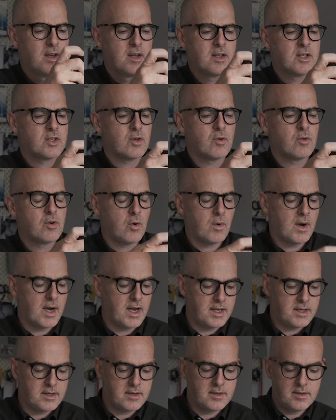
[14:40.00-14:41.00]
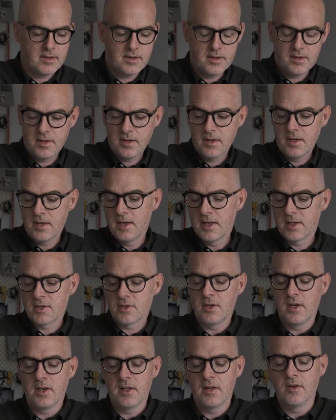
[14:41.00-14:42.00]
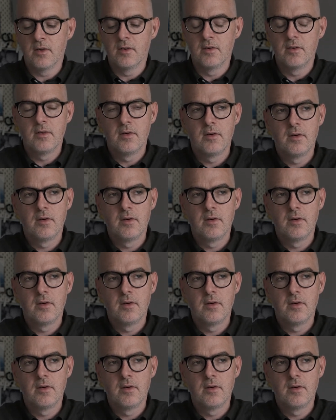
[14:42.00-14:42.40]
It's so quiet. Let's do a little.